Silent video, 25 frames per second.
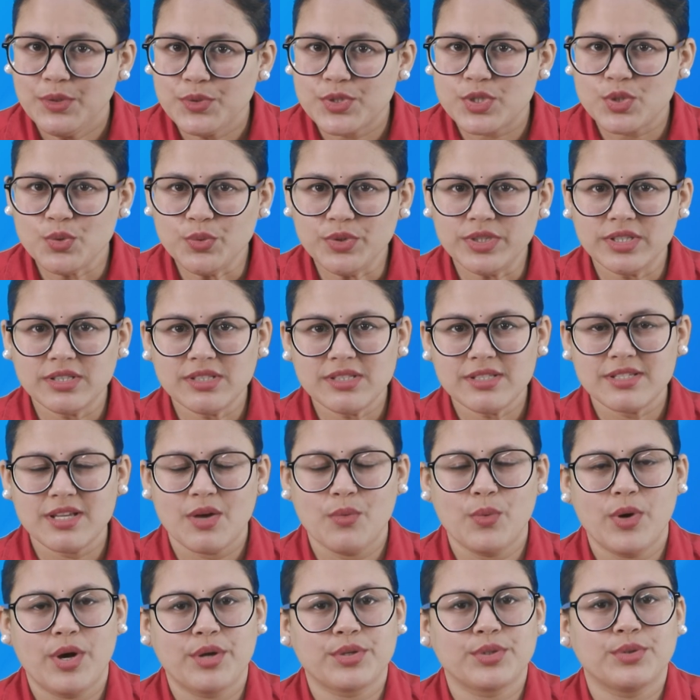students,
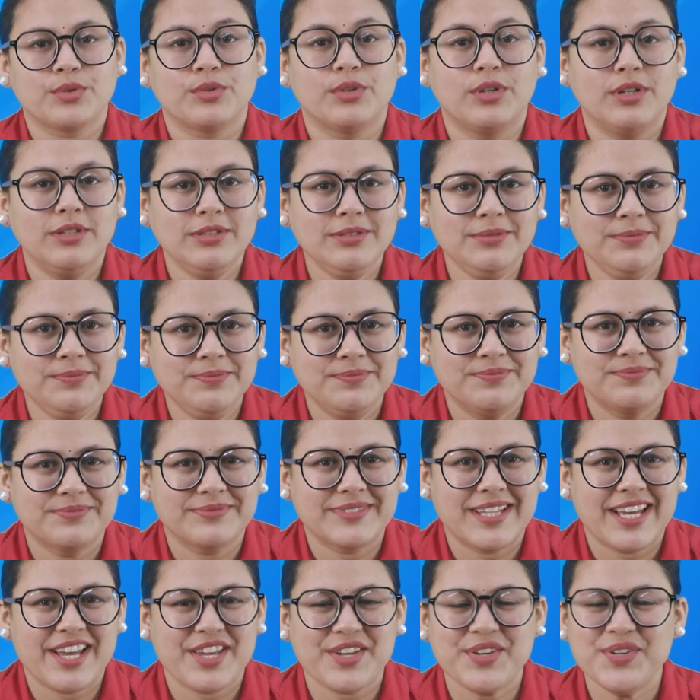how are you all?
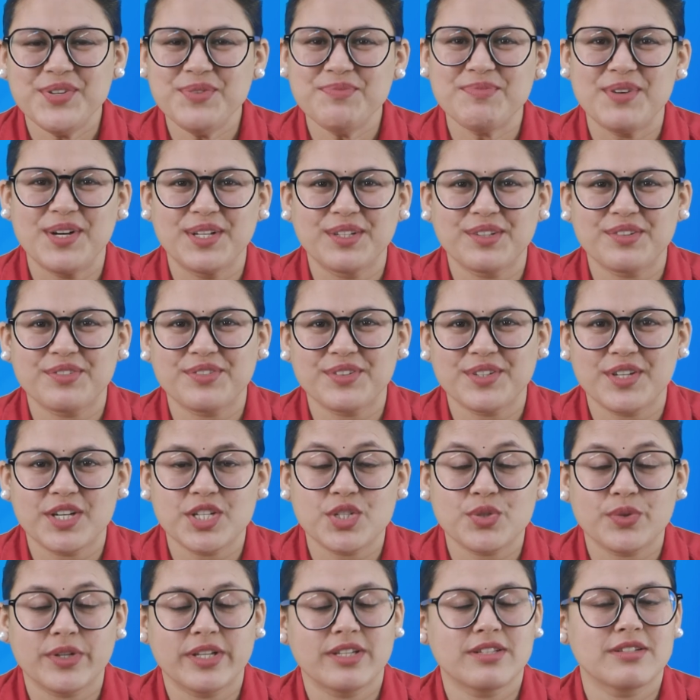I hope all of you are
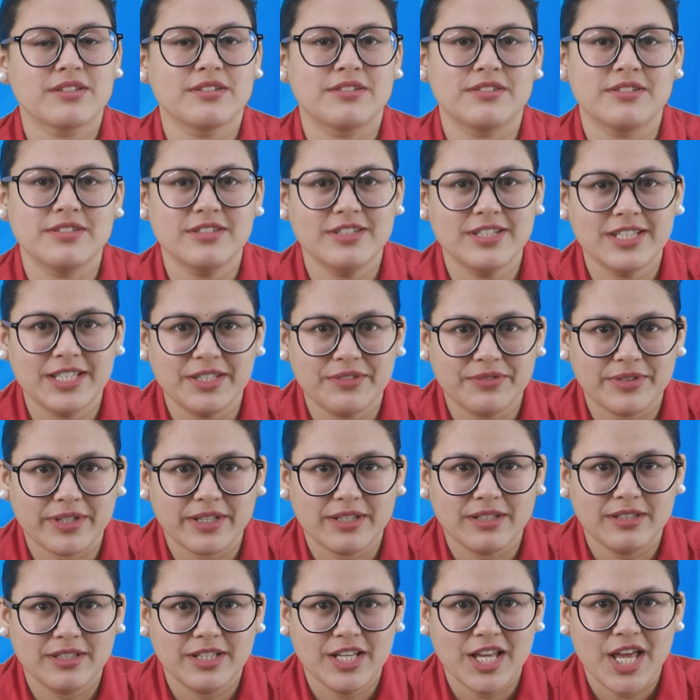doing really
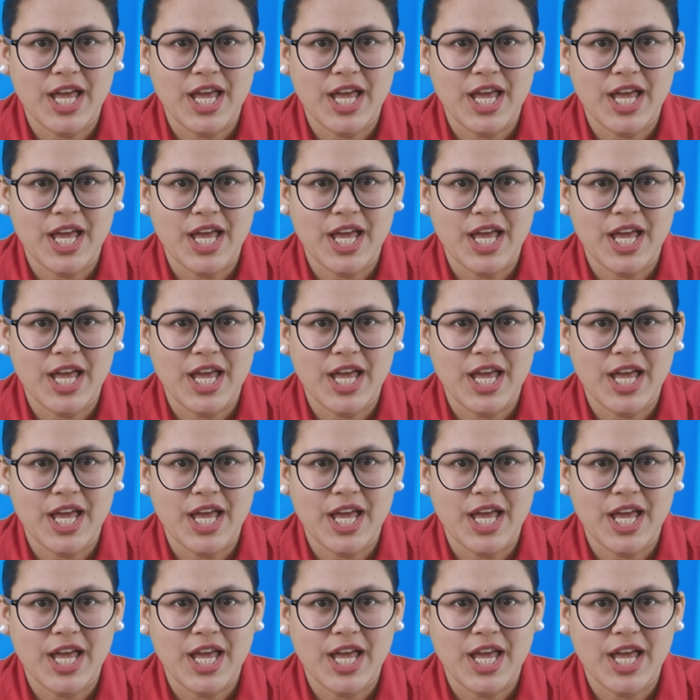well.